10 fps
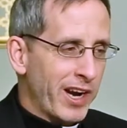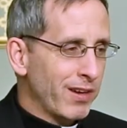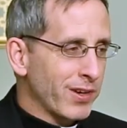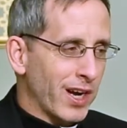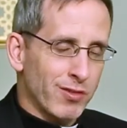
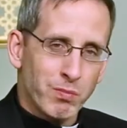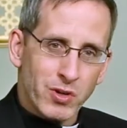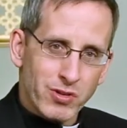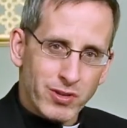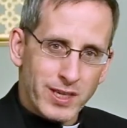of God's
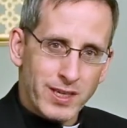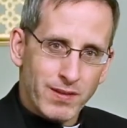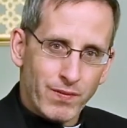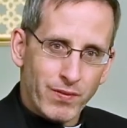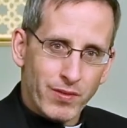mercy,
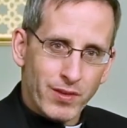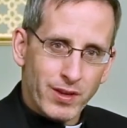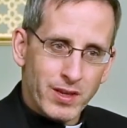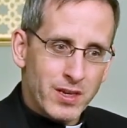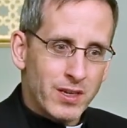
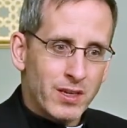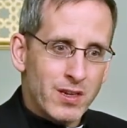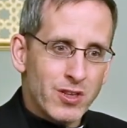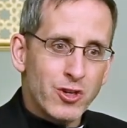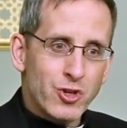
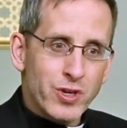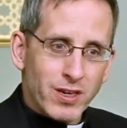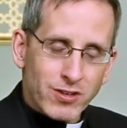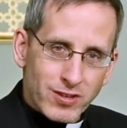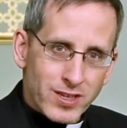so that you
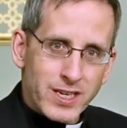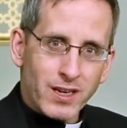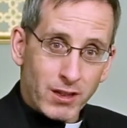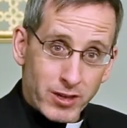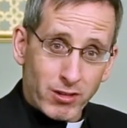can see
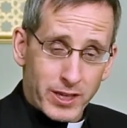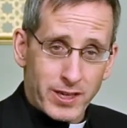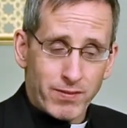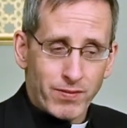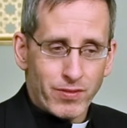clearly
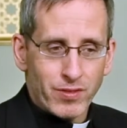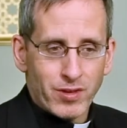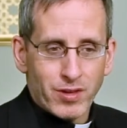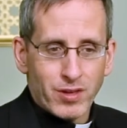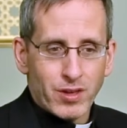
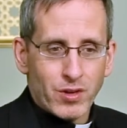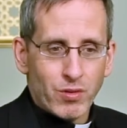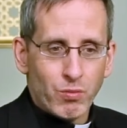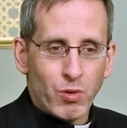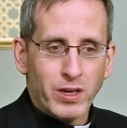
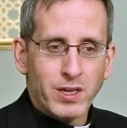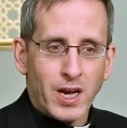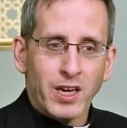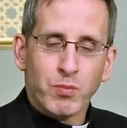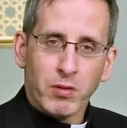what
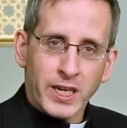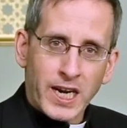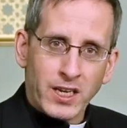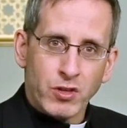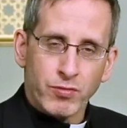God's
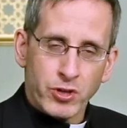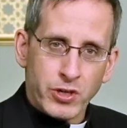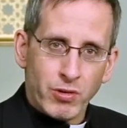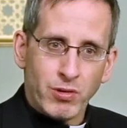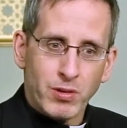plan is for you.